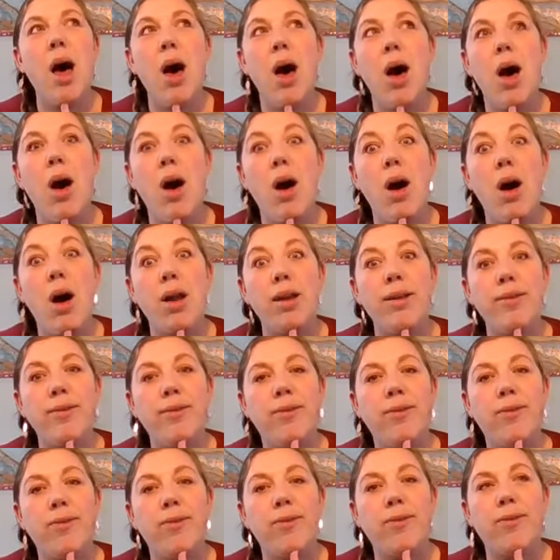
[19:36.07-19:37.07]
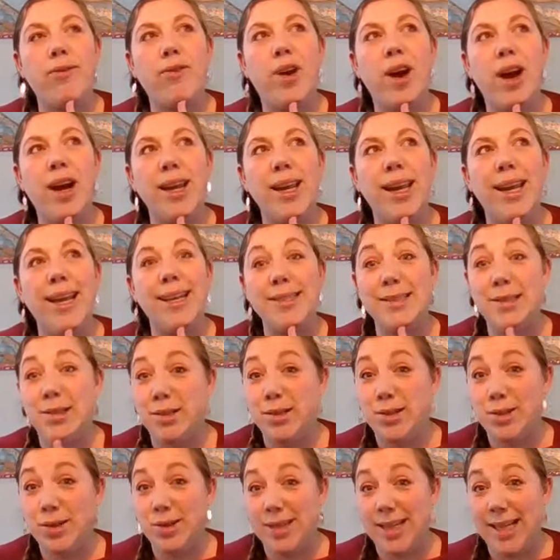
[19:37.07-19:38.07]
on Friday, so
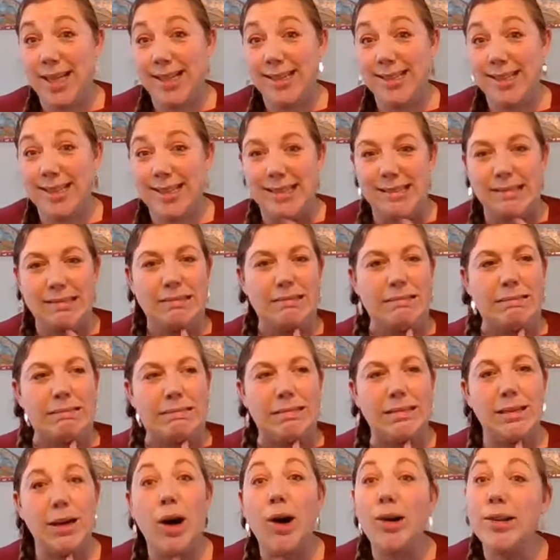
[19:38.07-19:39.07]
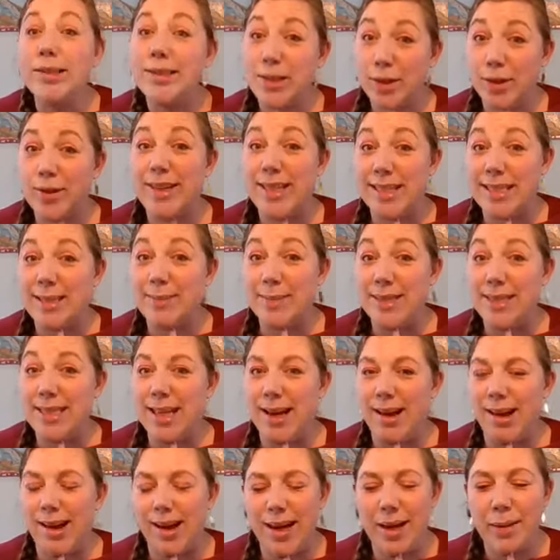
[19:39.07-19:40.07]
2 days ago. Also Christmas
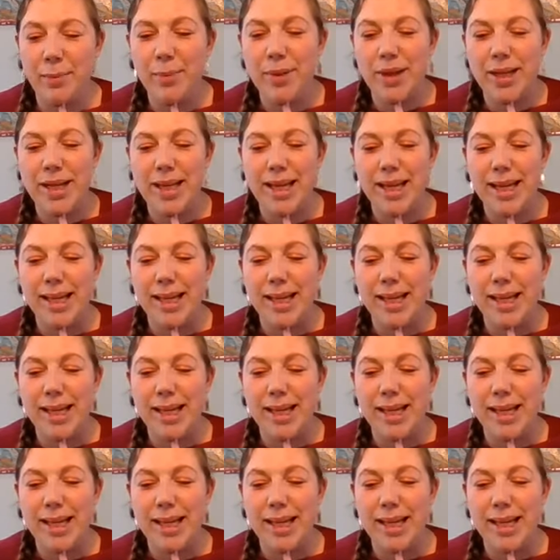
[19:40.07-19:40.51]
yarn, but